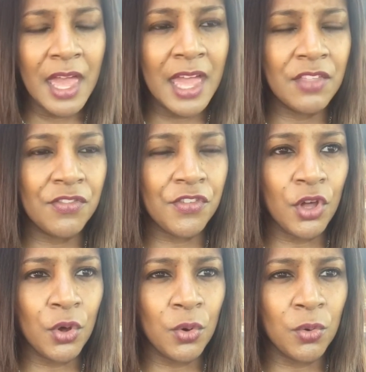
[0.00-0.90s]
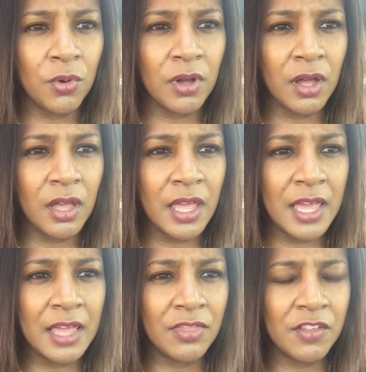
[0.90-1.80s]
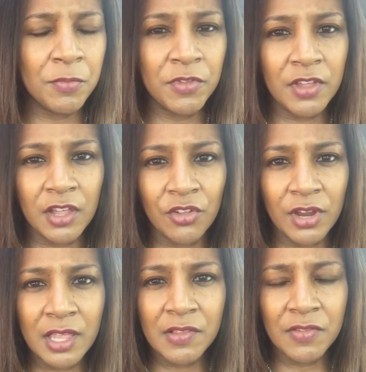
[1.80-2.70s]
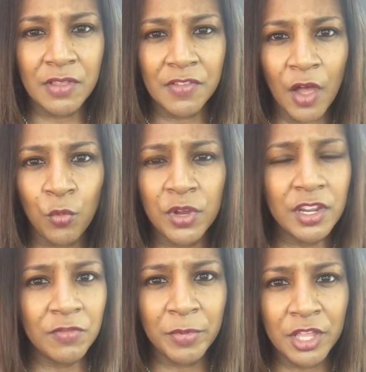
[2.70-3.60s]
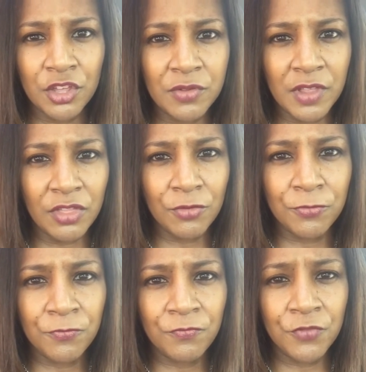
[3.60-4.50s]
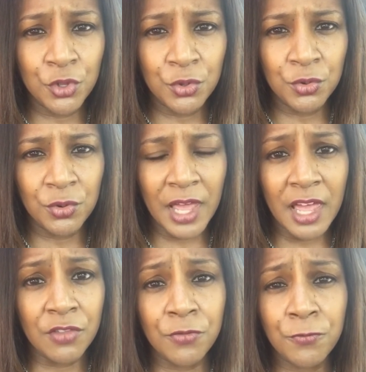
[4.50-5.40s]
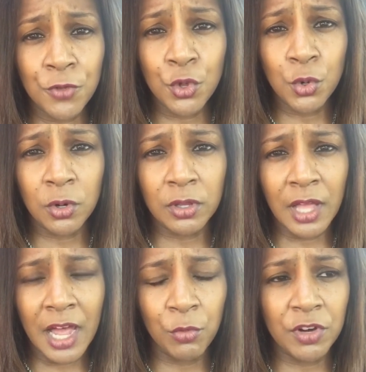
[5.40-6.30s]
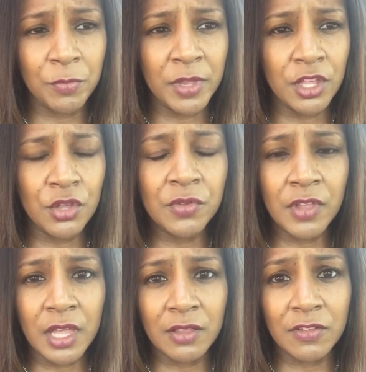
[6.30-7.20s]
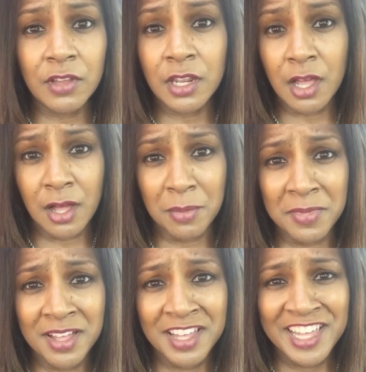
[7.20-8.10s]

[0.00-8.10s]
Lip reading: And so in this particular instance, I wouldn't have been using the food as fuel. I would have been using it to numb.